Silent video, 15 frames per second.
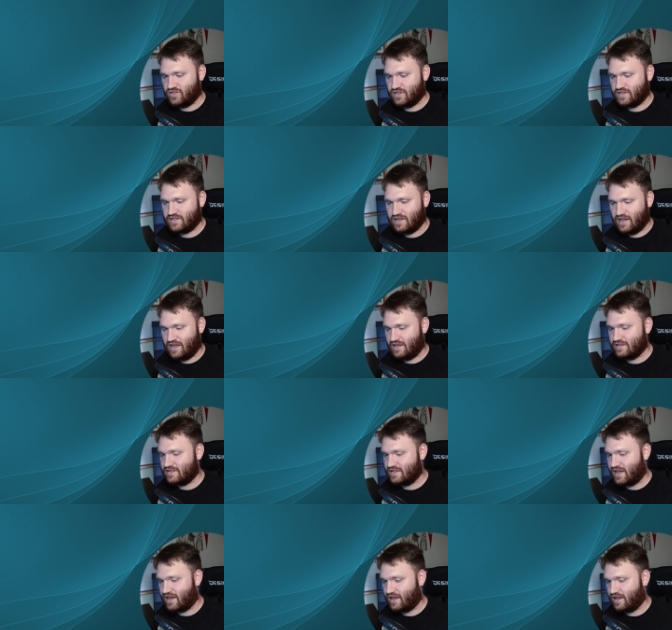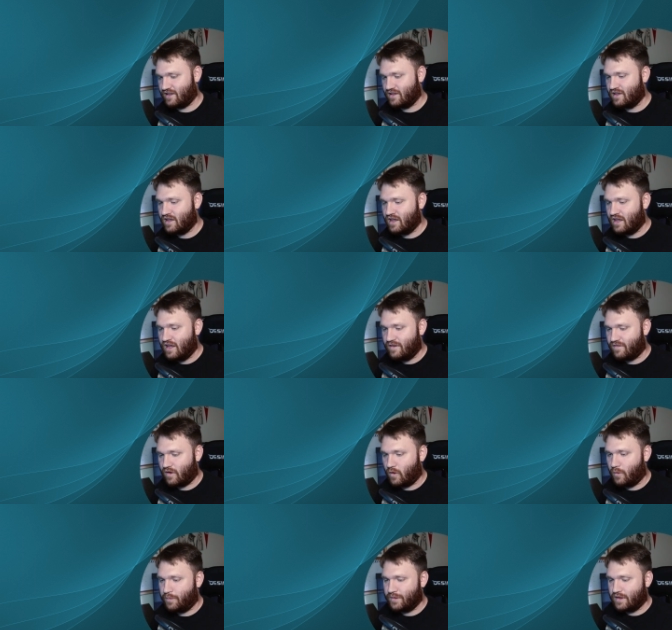just a second. If I
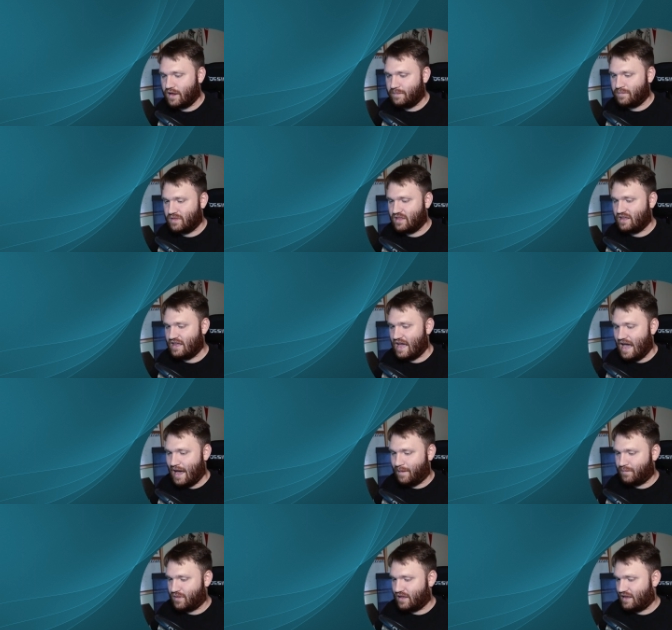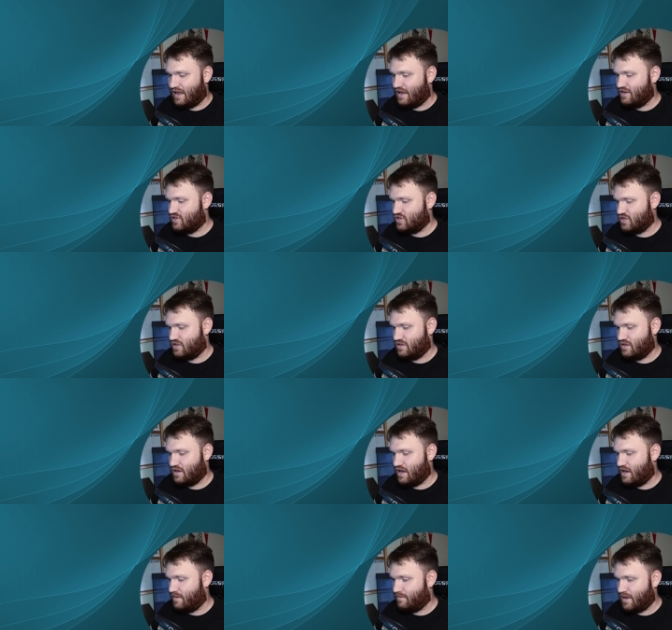open up the application
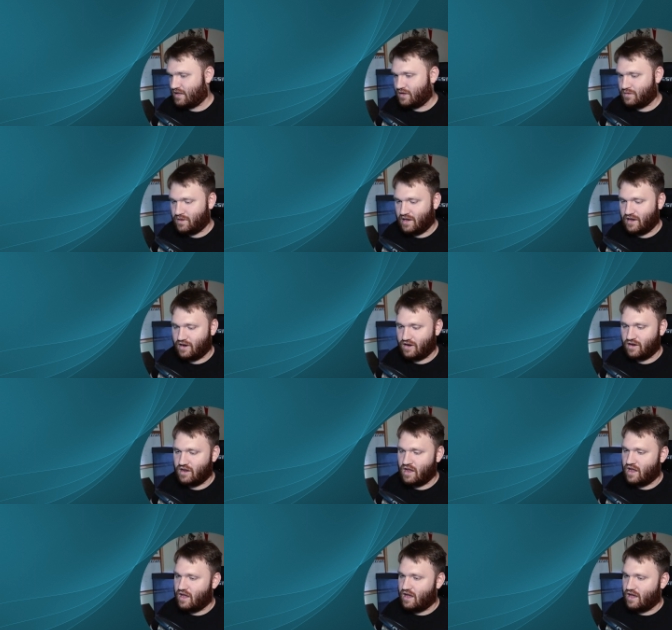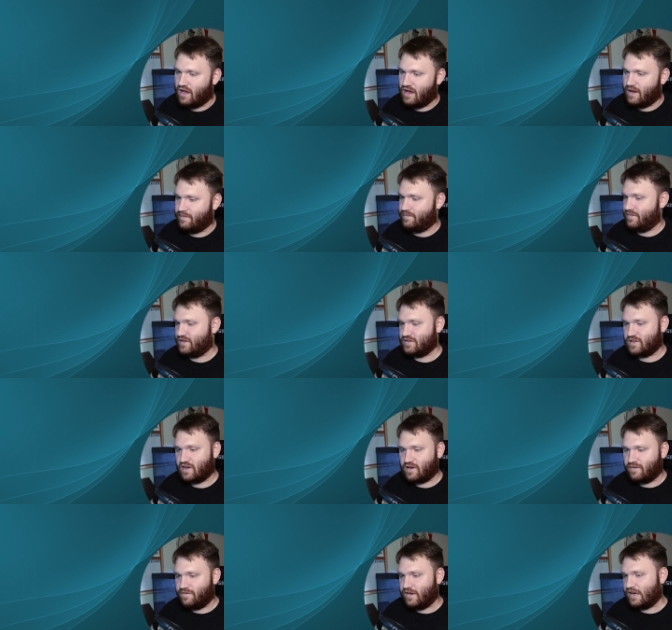uh, menu here, um, it's
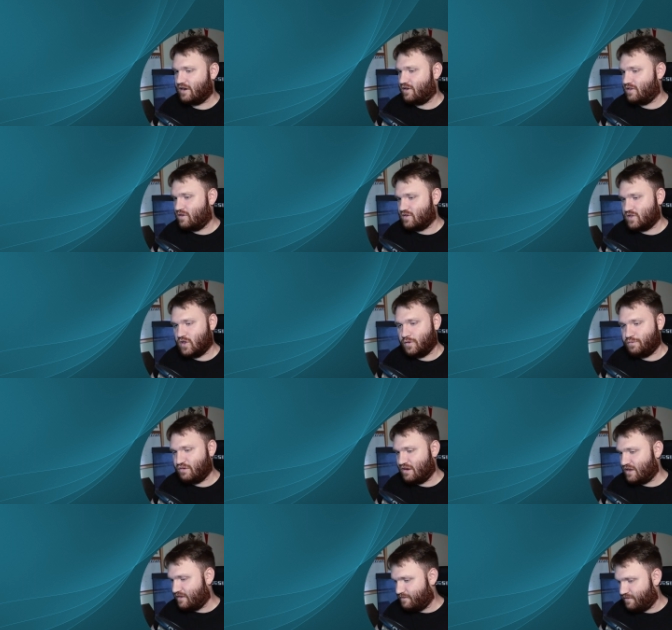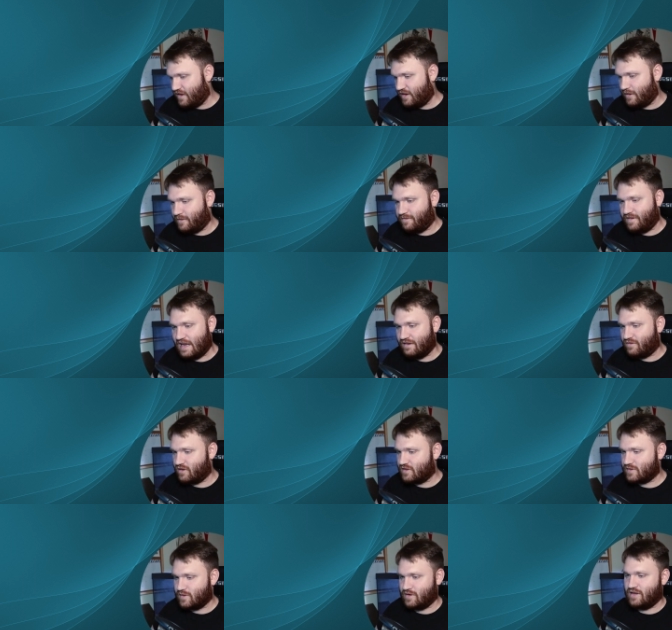not configured. There's no pre-configured
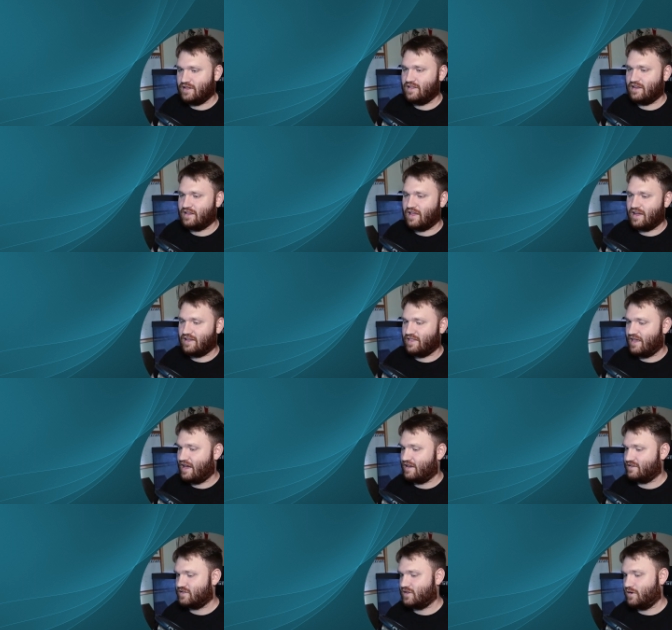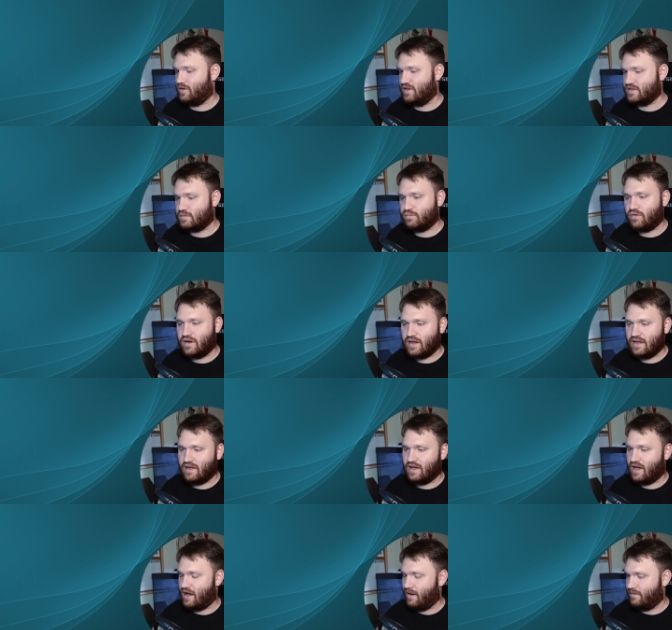favorites or anything like that. So it's
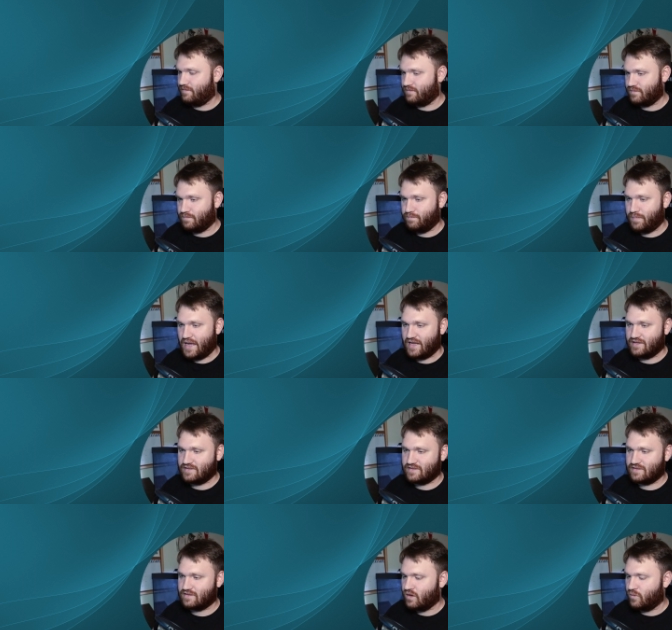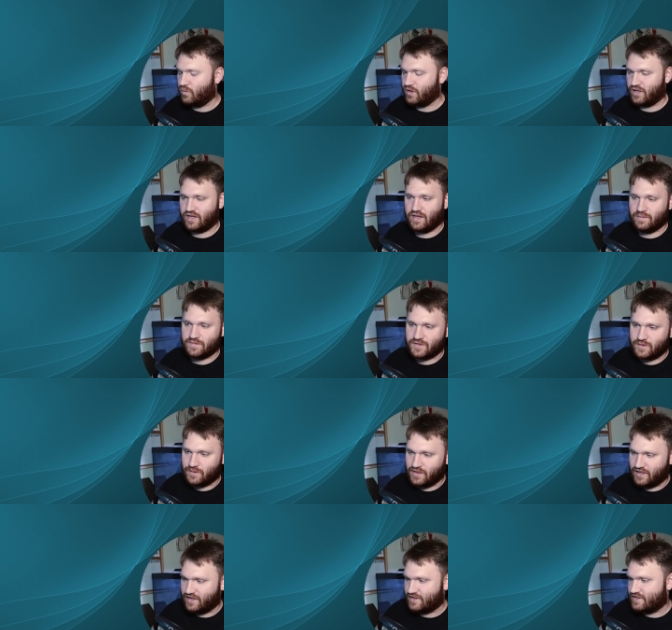pretty uh, base when it comes to
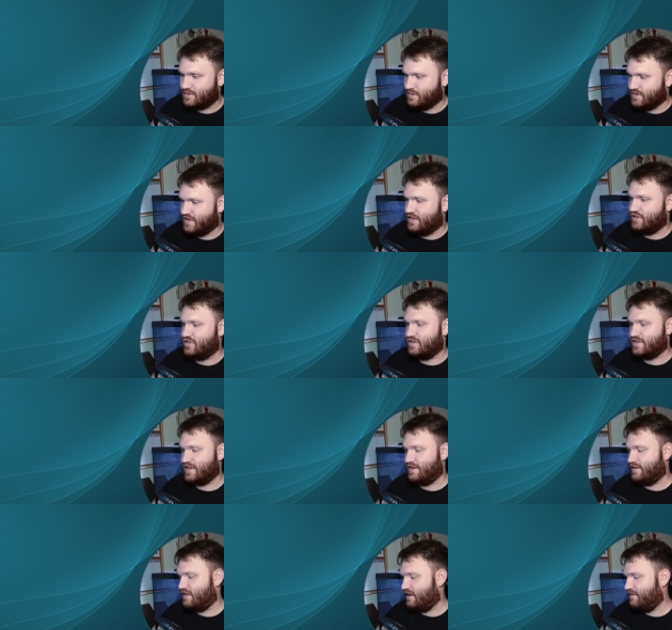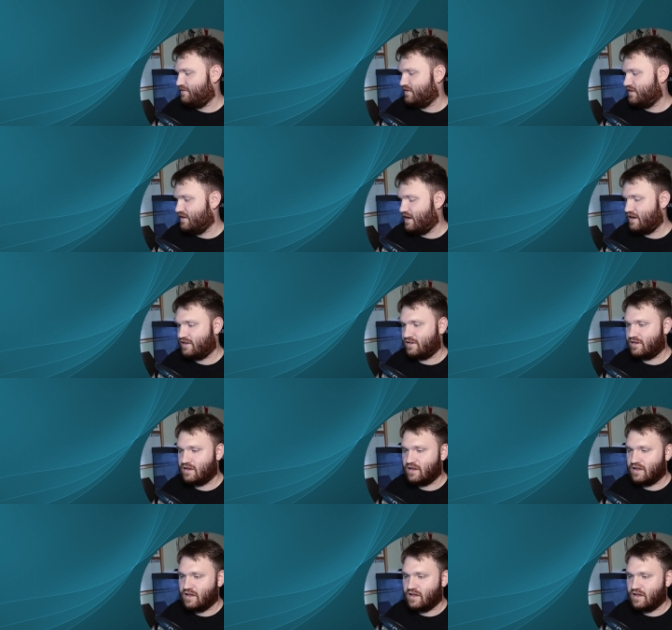any customizations that they've done.